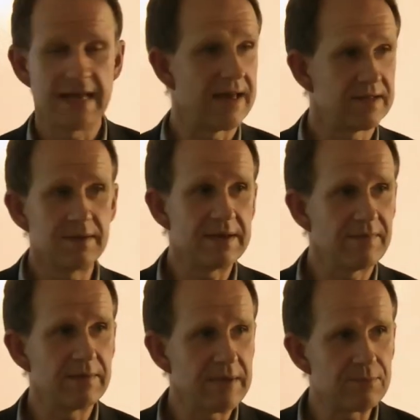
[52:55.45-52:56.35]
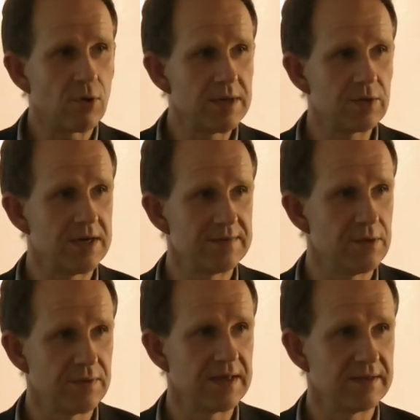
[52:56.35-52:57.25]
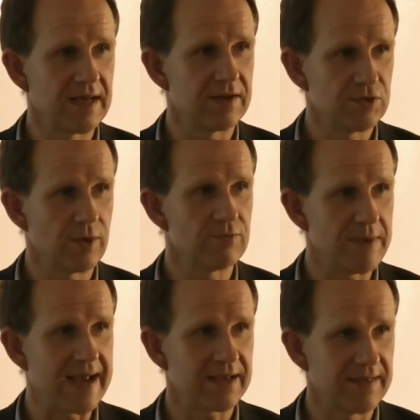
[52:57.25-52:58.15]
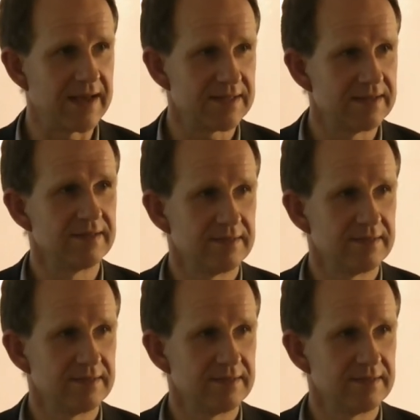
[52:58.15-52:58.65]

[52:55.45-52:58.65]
Yes, and there are probably quite a few things there to unpack that.